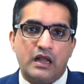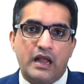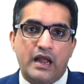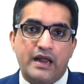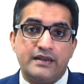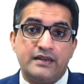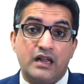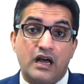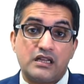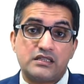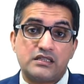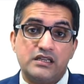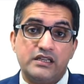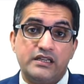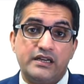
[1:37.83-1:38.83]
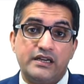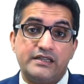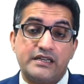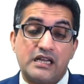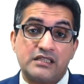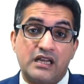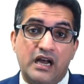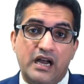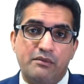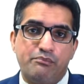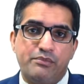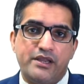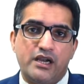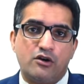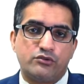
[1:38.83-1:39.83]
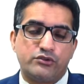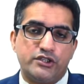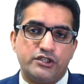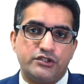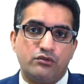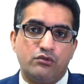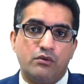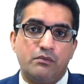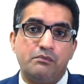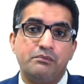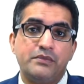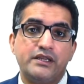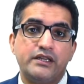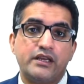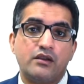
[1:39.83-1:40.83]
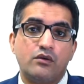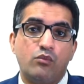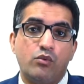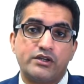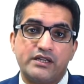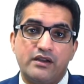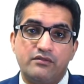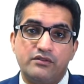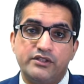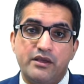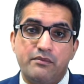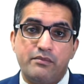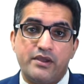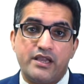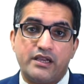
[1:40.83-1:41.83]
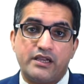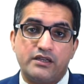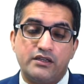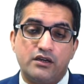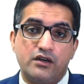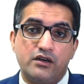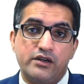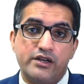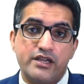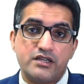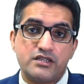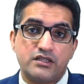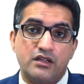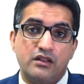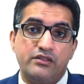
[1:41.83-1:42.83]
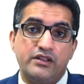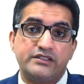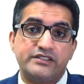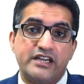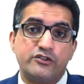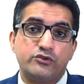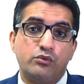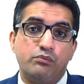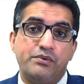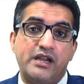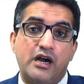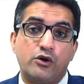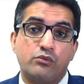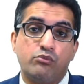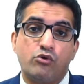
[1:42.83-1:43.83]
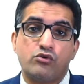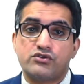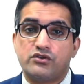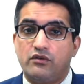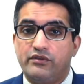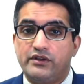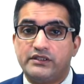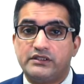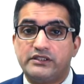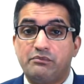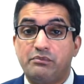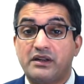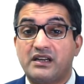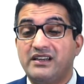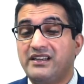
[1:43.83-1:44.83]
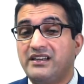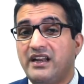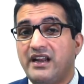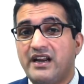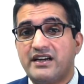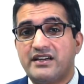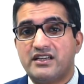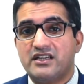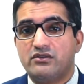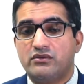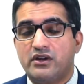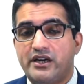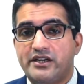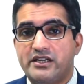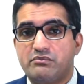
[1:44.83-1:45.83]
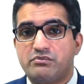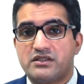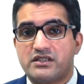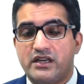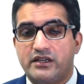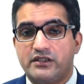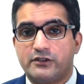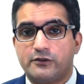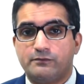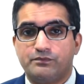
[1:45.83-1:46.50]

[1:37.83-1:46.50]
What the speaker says: And lastly, it has a high payout ratio, meaning whatever they make in earnings, they tend to pay out most of it, typically 80 to 90%.